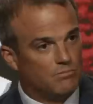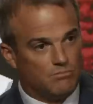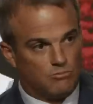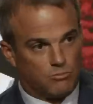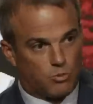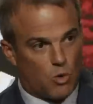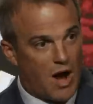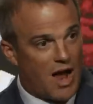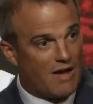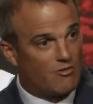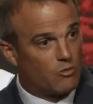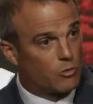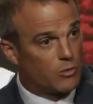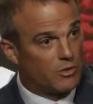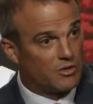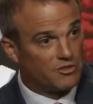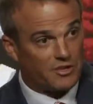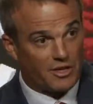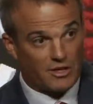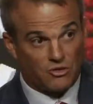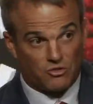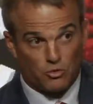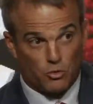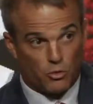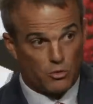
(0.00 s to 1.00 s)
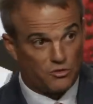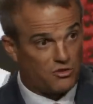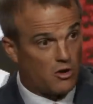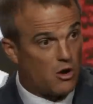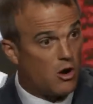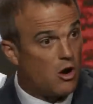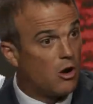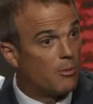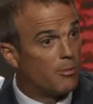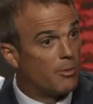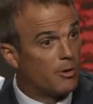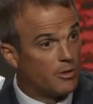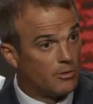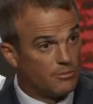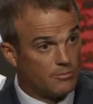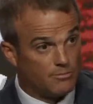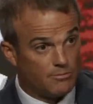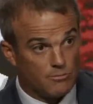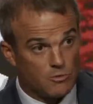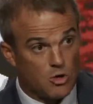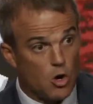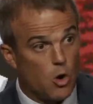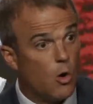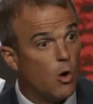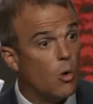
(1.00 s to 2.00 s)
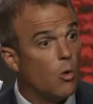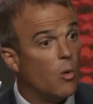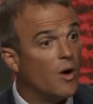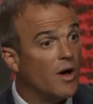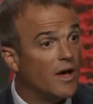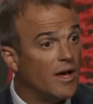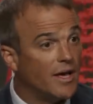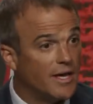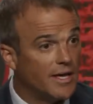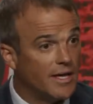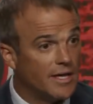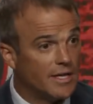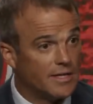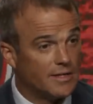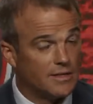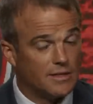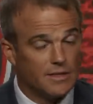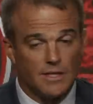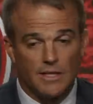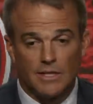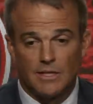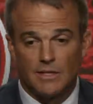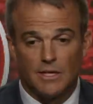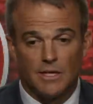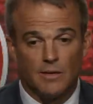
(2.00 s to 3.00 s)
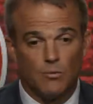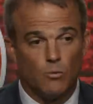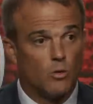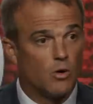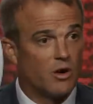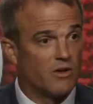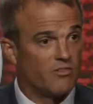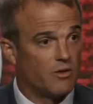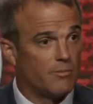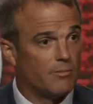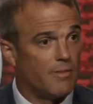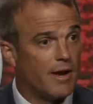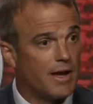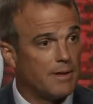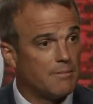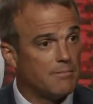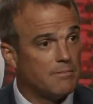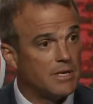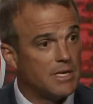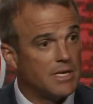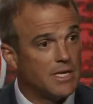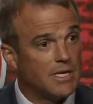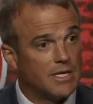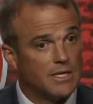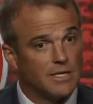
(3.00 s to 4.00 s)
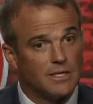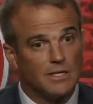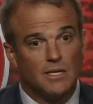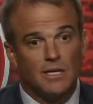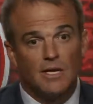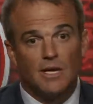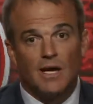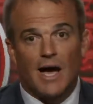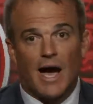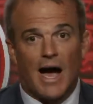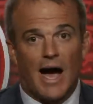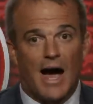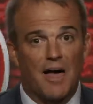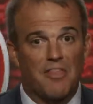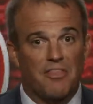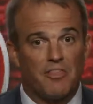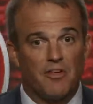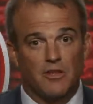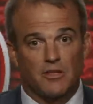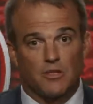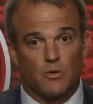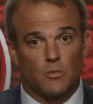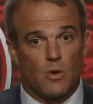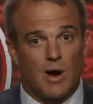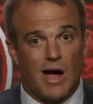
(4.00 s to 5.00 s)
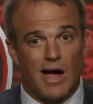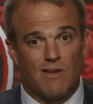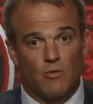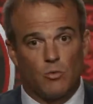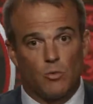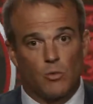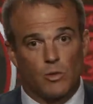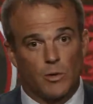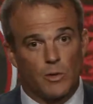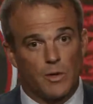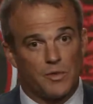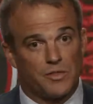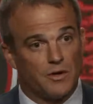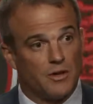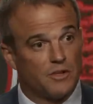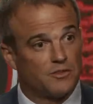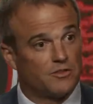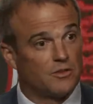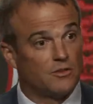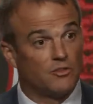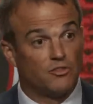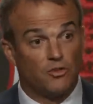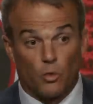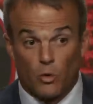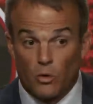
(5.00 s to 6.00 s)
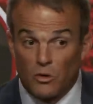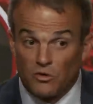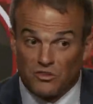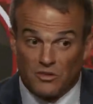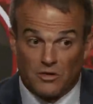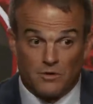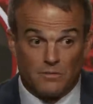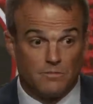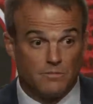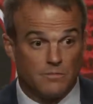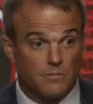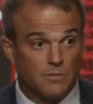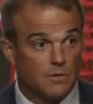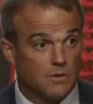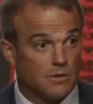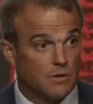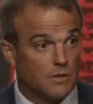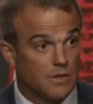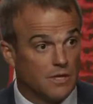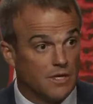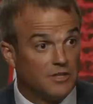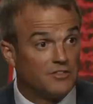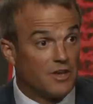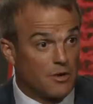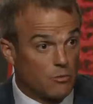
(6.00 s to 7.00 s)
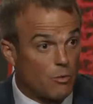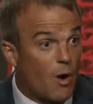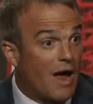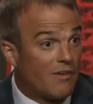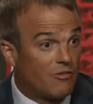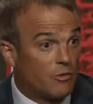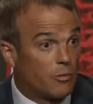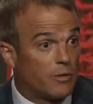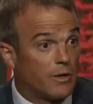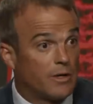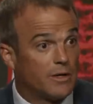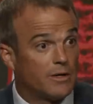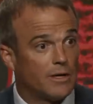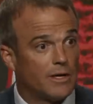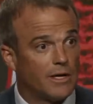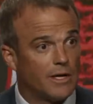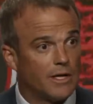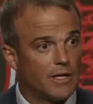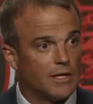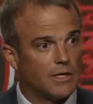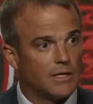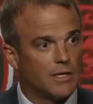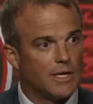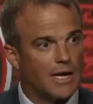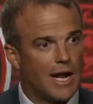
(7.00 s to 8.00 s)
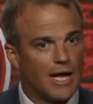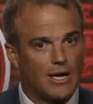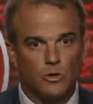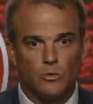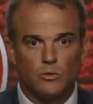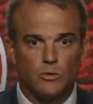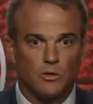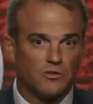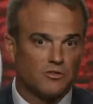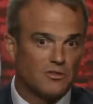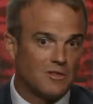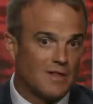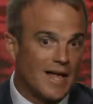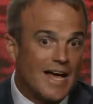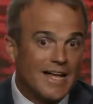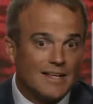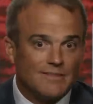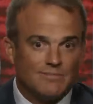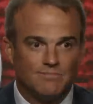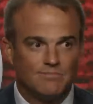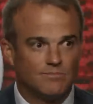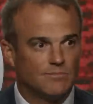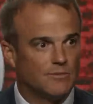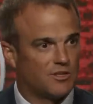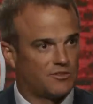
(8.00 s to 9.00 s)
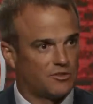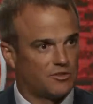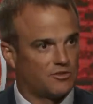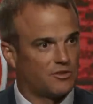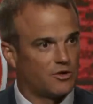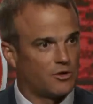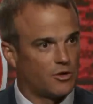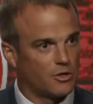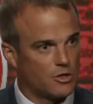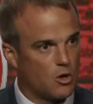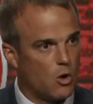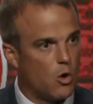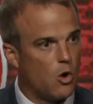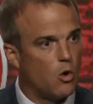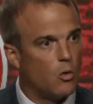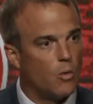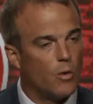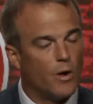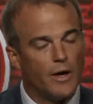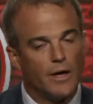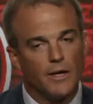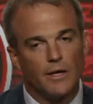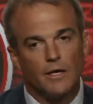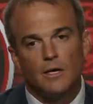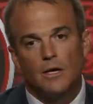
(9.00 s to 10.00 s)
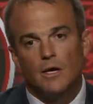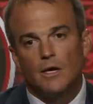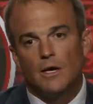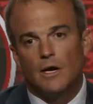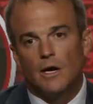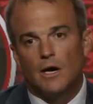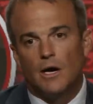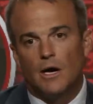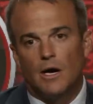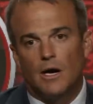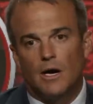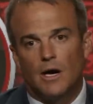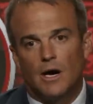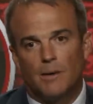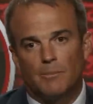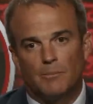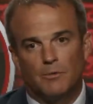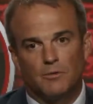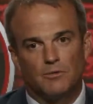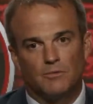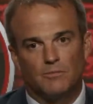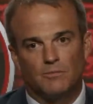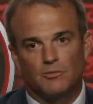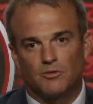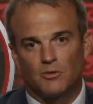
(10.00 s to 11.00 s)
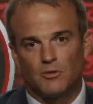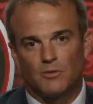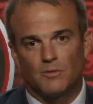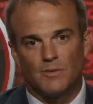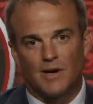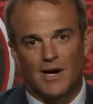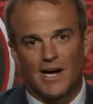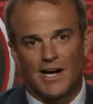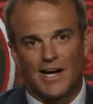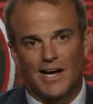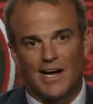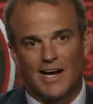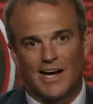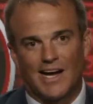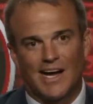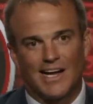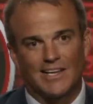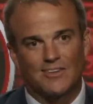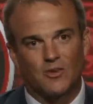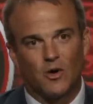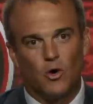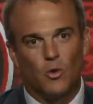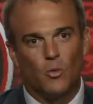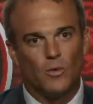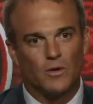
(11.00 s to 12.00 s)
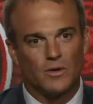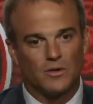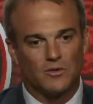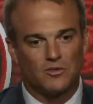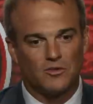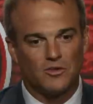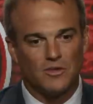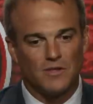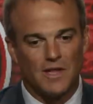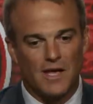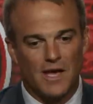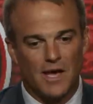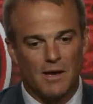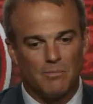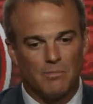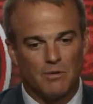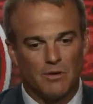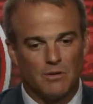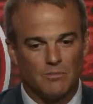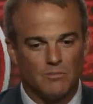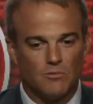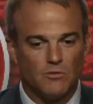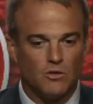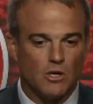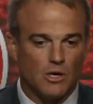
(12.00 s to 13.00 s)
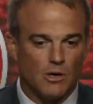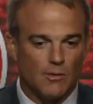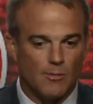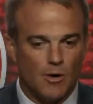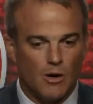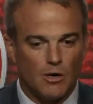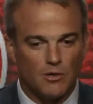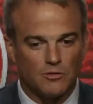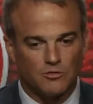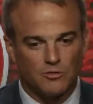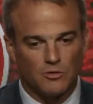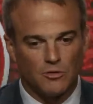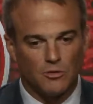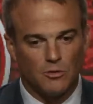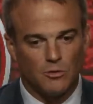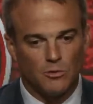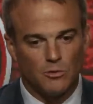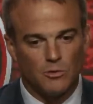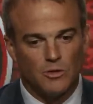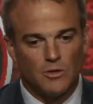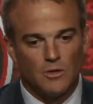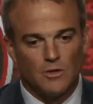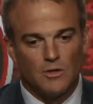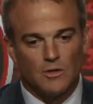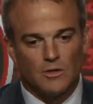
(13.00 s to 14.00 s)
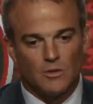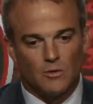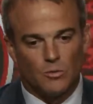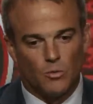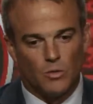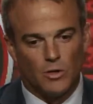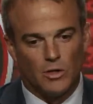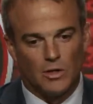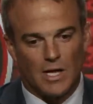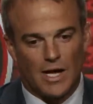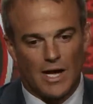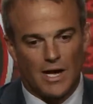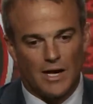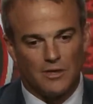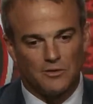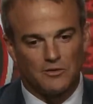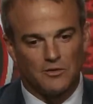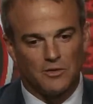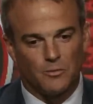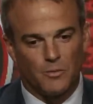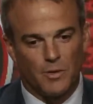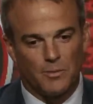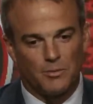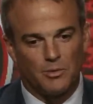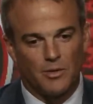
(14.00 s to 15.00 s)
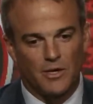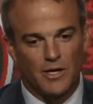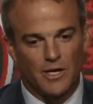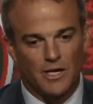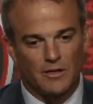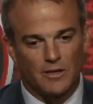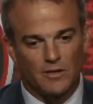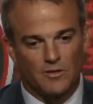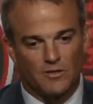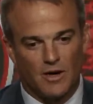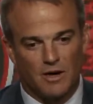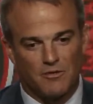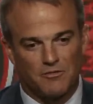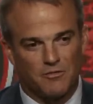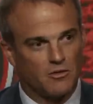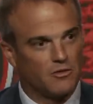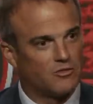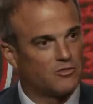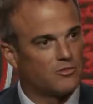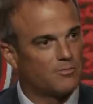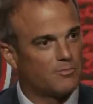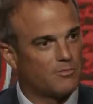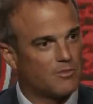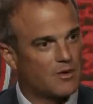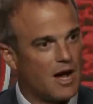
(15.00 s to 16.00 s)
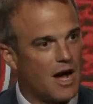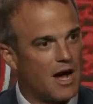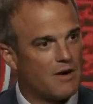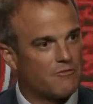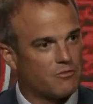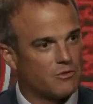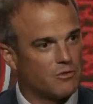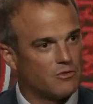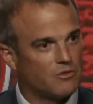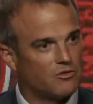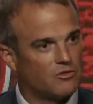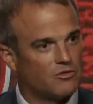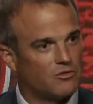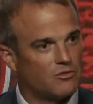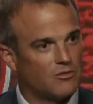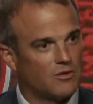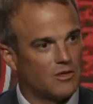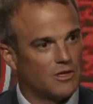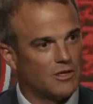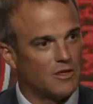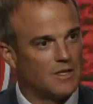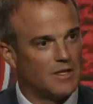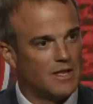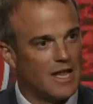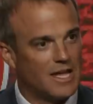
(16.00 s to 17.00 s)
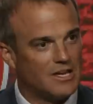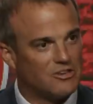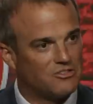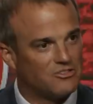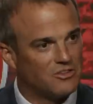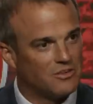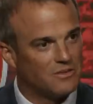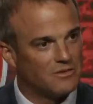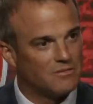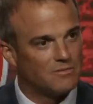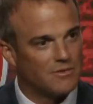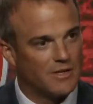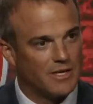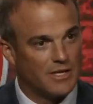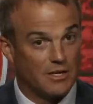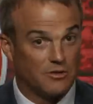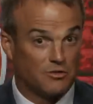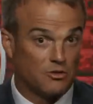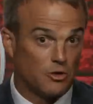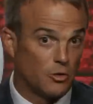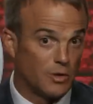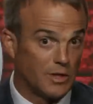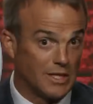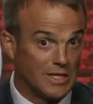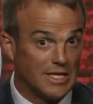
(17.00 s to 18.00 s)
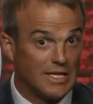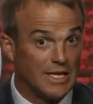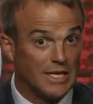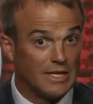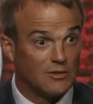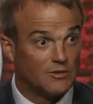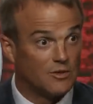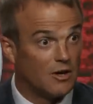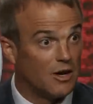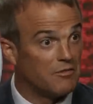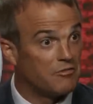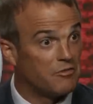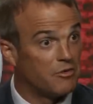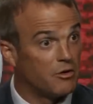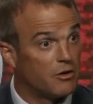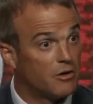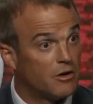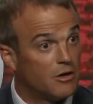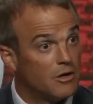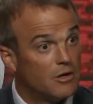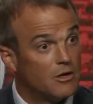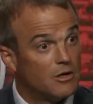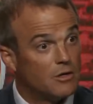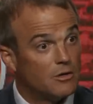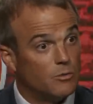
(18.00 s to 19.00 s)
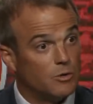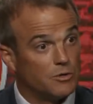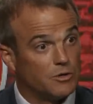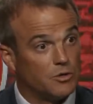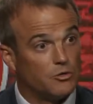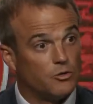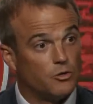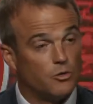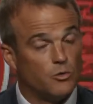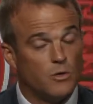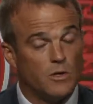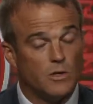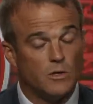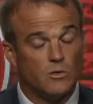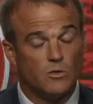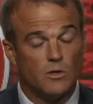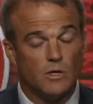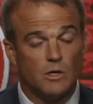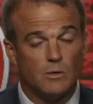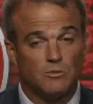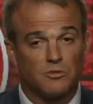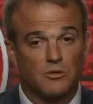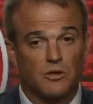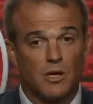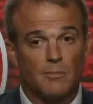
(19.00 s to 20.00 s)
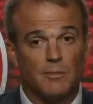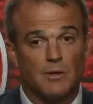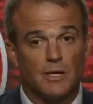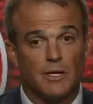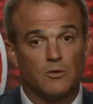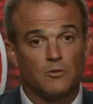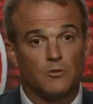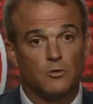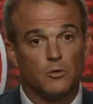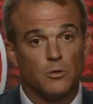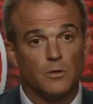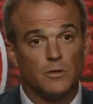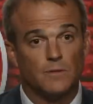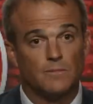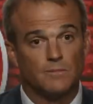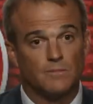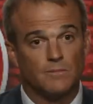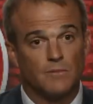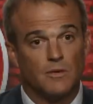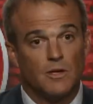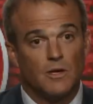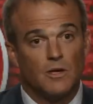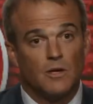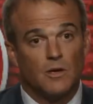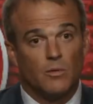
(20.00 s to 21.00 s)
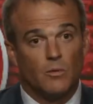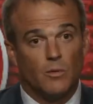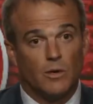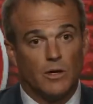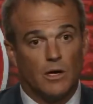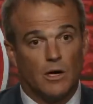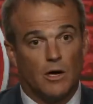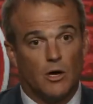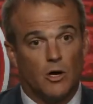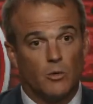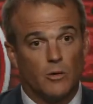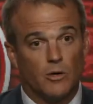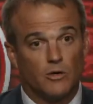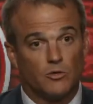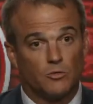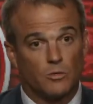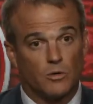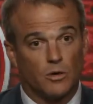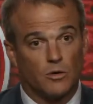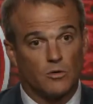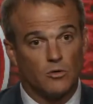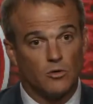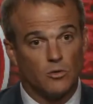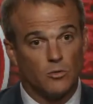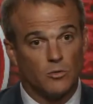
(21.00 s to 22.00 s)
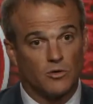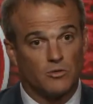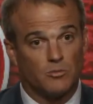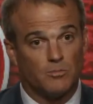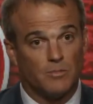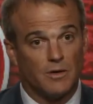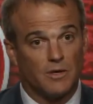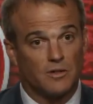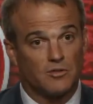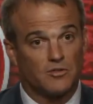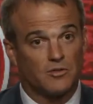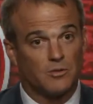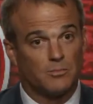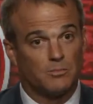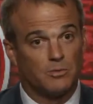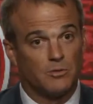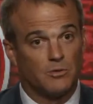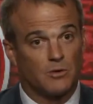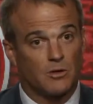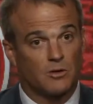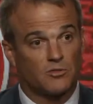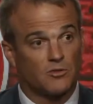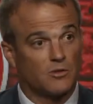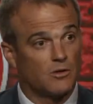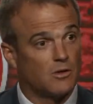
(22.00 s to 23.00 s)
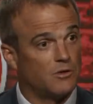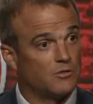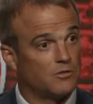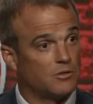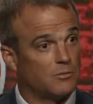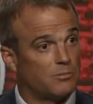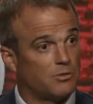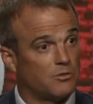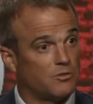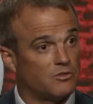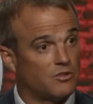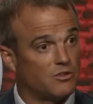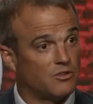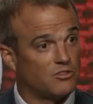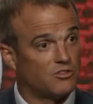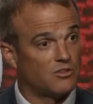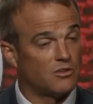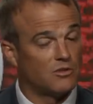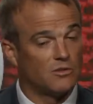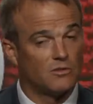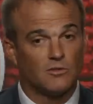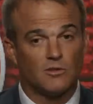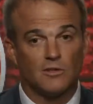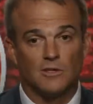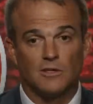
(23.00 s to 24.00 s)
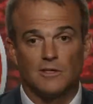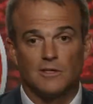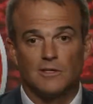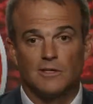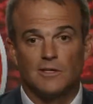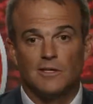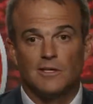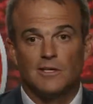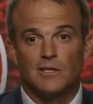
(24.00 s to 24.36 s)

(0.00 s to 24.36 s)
rivalries like Georgia Auburn go away and, and, and whatever it might be. And I think the rivalry with us in Georgia uh, is a rivalry, and, and I don't want to see that necessarily go away. Uh, a, so I, I don't want to see that, but you know I'm also realize that we play in the toughest conference in the nation, and it's only getting tougher with the two new teams coming into it. And we always want to do what's best to put ourselves in position to